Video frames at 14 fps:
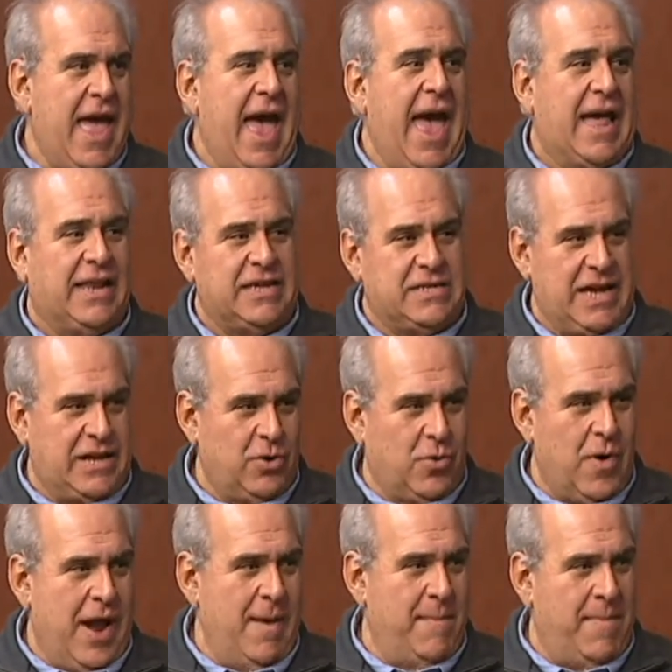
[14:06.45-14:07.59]
Alexander
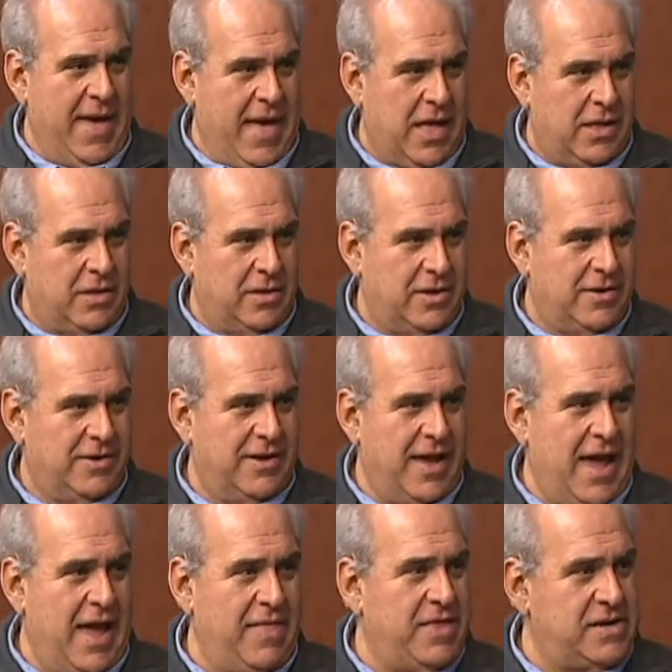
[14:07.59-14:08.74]
Graham Bell
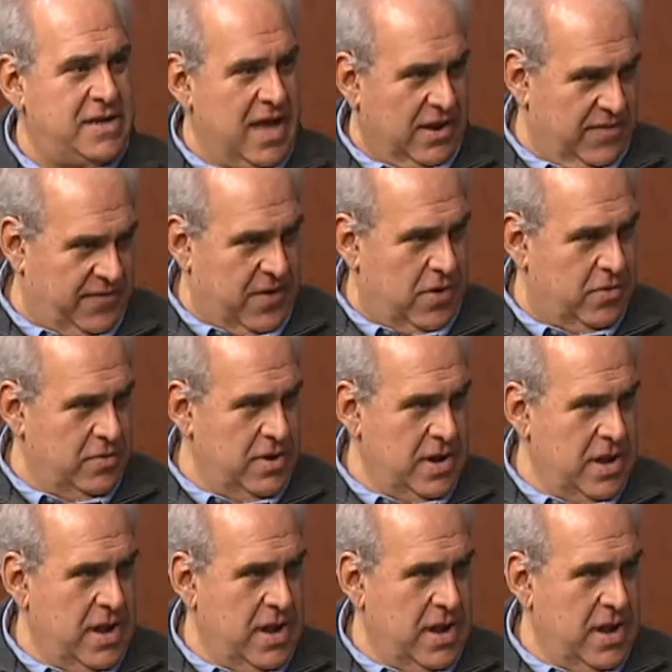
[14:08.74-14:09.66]
and the telephone.